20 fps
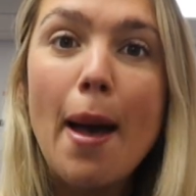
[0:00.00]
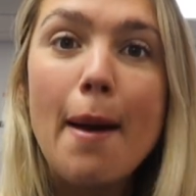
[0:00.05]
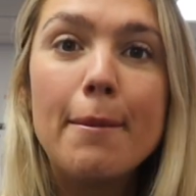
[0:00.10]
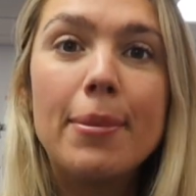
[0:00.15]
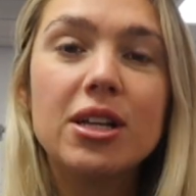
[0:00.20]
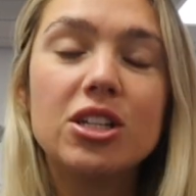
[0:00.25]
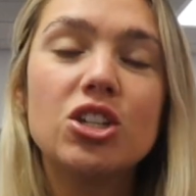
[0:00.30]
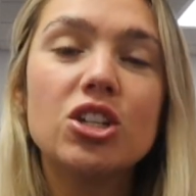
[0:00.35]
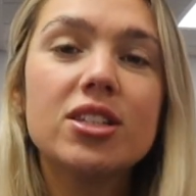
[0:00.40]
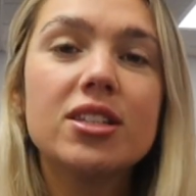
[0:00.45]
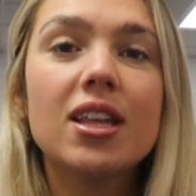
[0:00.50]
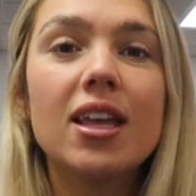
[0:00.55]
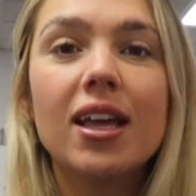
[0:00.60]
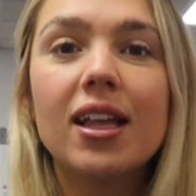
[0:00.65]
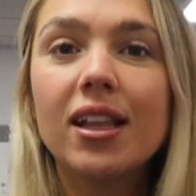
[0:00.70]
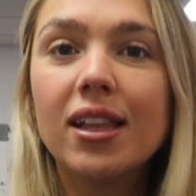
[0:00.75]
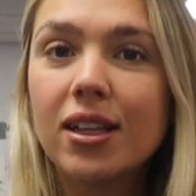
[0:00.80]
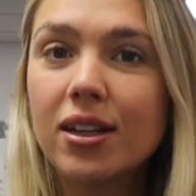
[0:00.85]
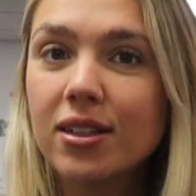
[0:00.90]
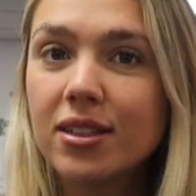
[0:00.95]
But just
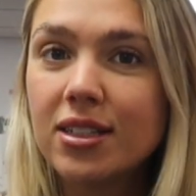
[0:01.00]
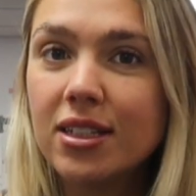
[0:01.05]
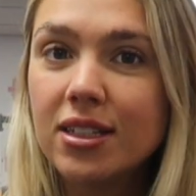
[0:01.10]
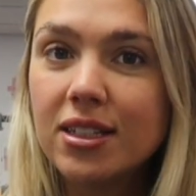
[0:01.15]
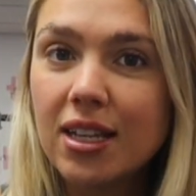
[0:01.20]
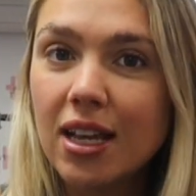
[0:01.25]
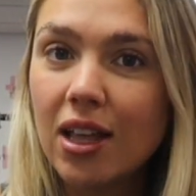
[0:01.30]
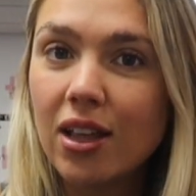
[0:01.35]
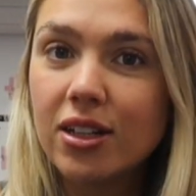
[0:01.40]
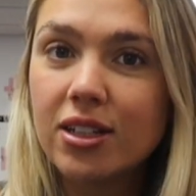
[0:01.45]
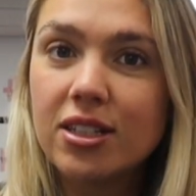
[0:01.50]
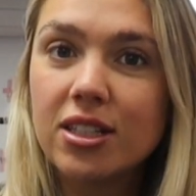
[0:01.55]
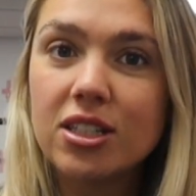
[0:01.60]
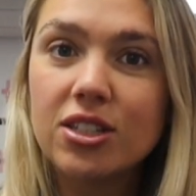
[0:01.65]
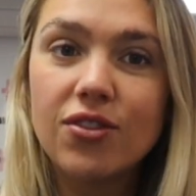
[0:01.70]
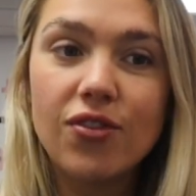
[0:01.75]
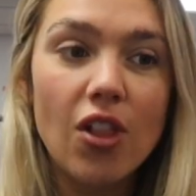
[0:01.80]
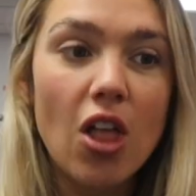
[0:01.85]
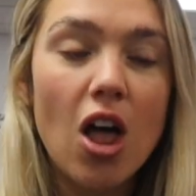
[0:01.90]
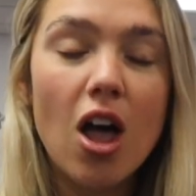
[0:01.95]
like a little detail into
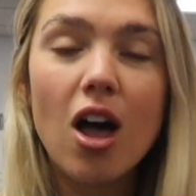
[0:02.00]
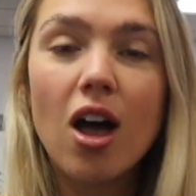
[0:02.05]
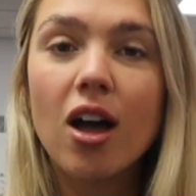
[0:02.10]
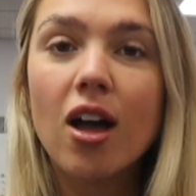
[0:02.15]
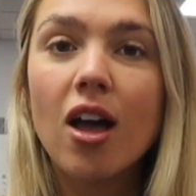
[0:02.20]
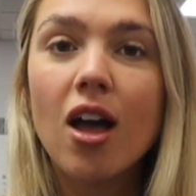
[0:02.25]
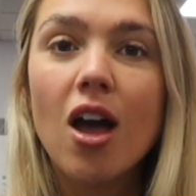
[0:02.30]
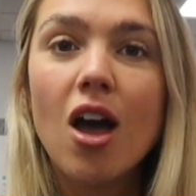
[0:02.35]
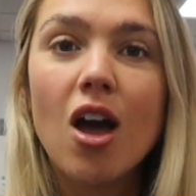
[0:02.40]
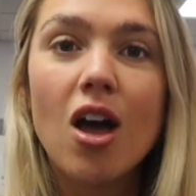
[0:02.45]
this vlog,